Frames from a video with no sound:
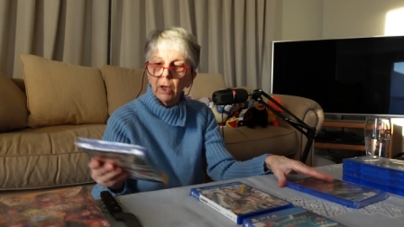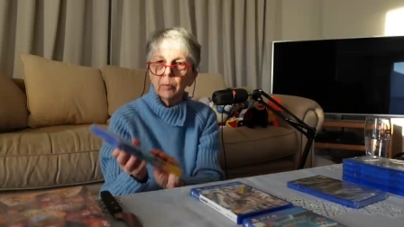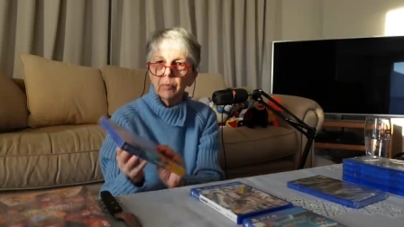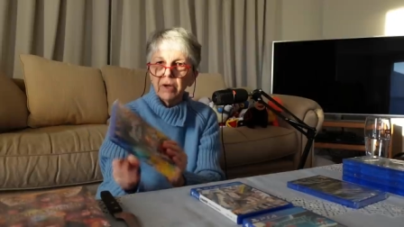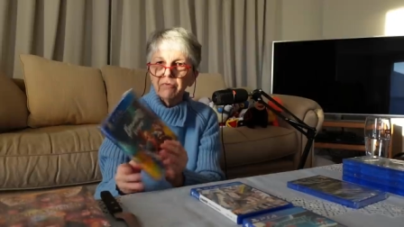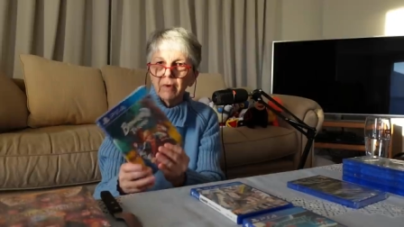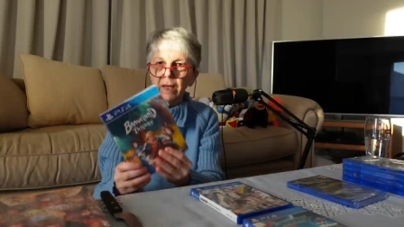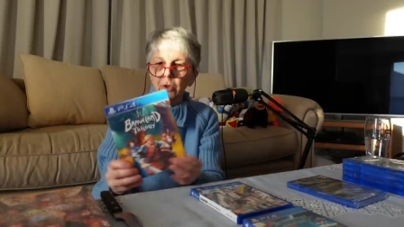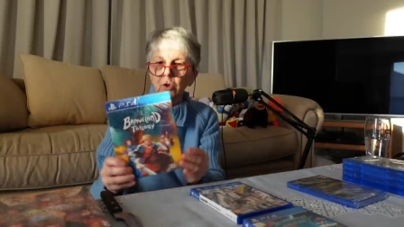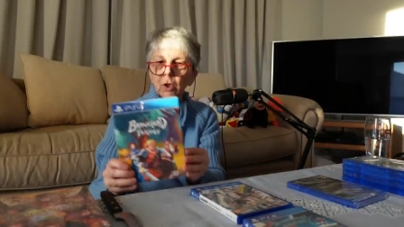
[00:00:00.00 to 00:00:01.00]
The
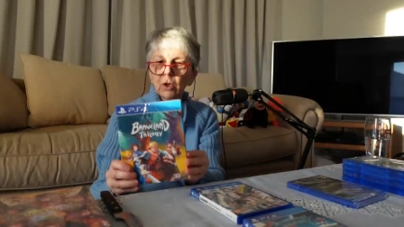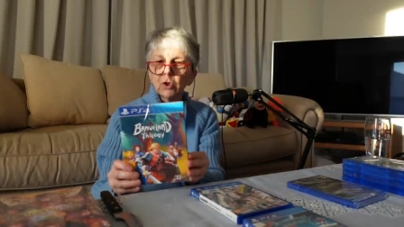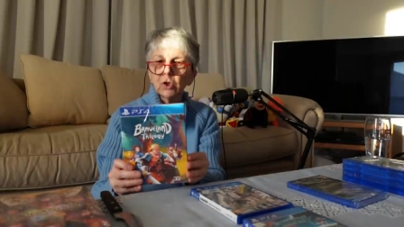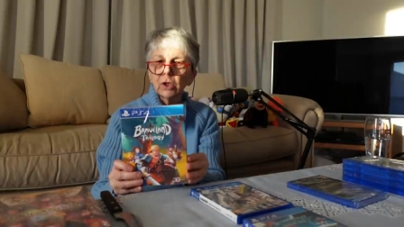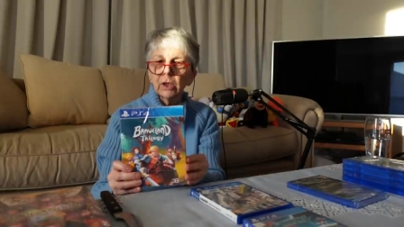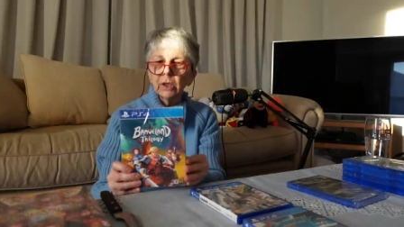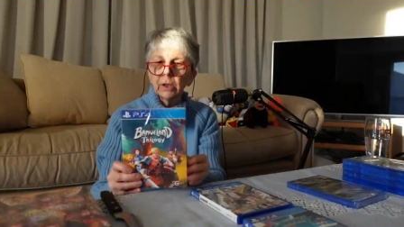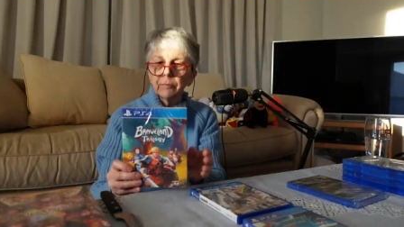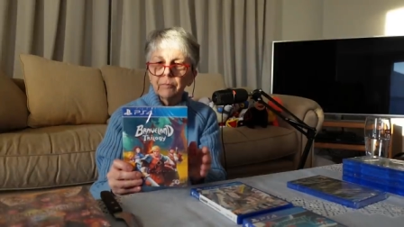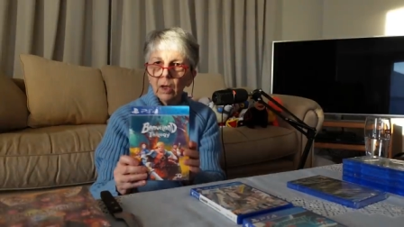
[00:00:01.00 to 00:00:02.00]
Braveland
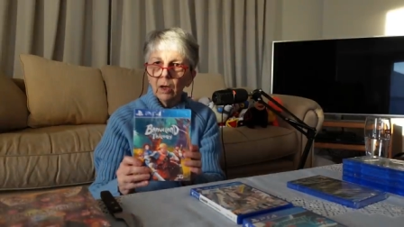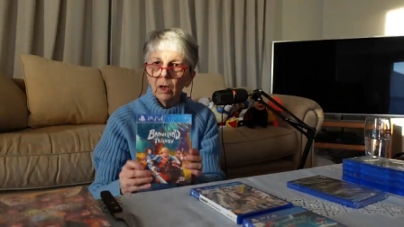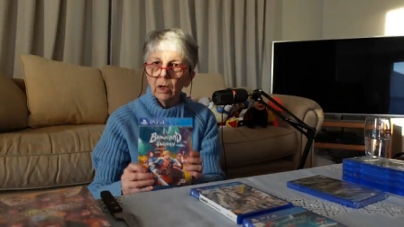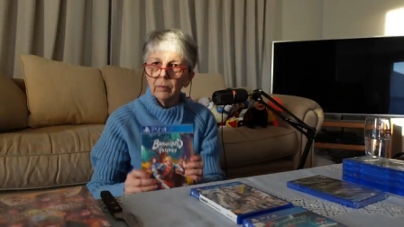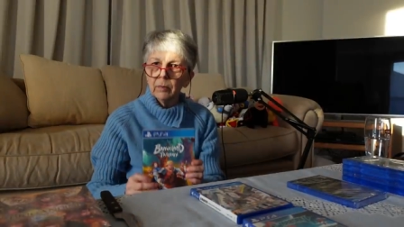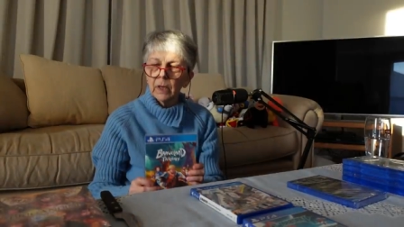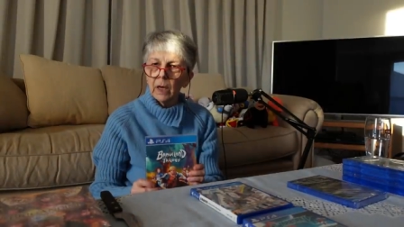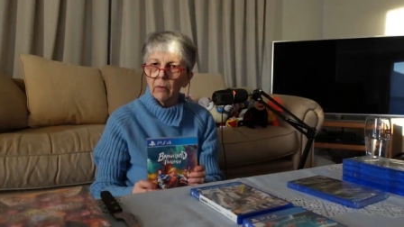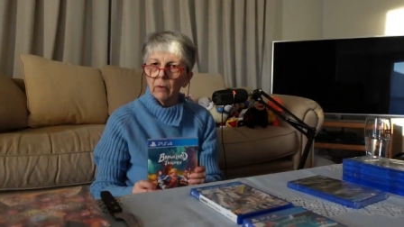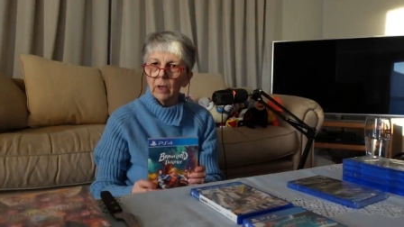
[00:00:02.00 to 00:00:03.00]
Trilogy I'm
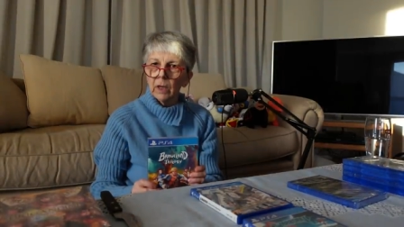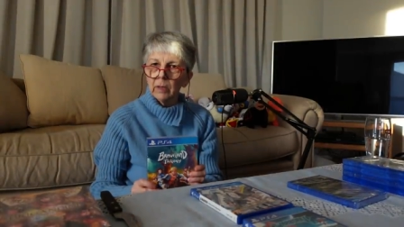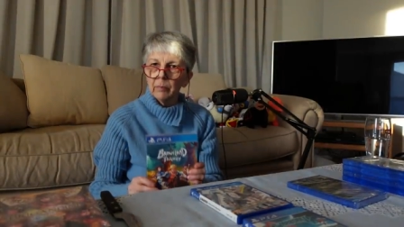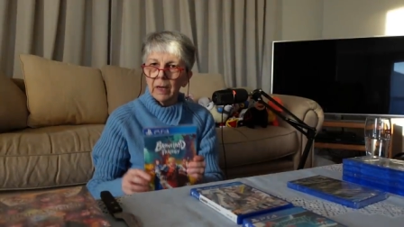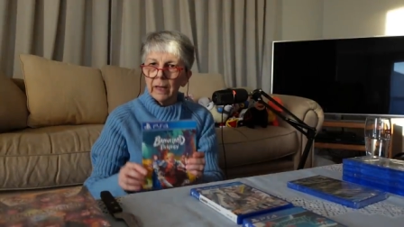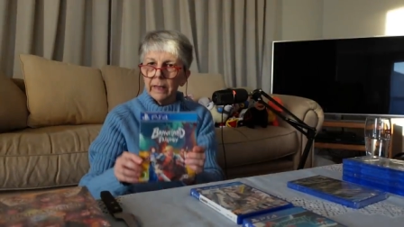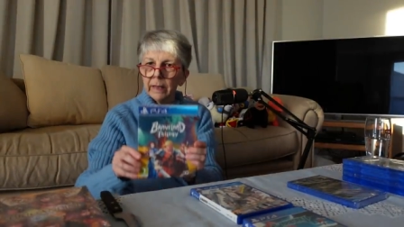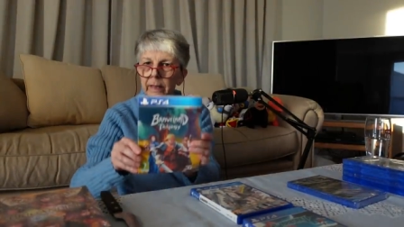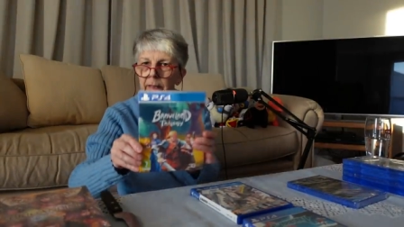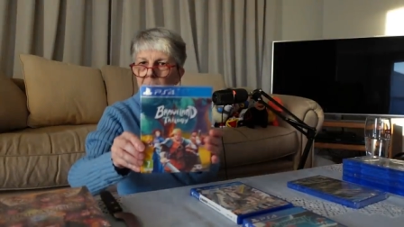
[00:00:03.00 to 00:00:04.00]
currently
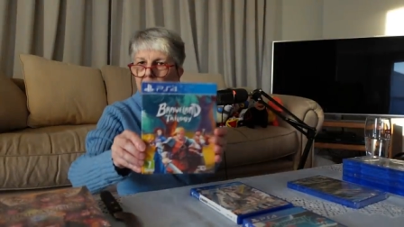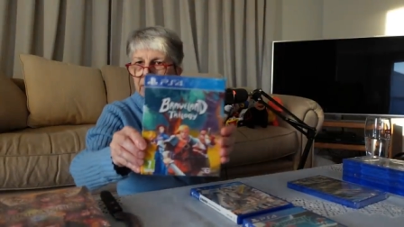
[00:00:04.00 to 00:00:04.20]
playing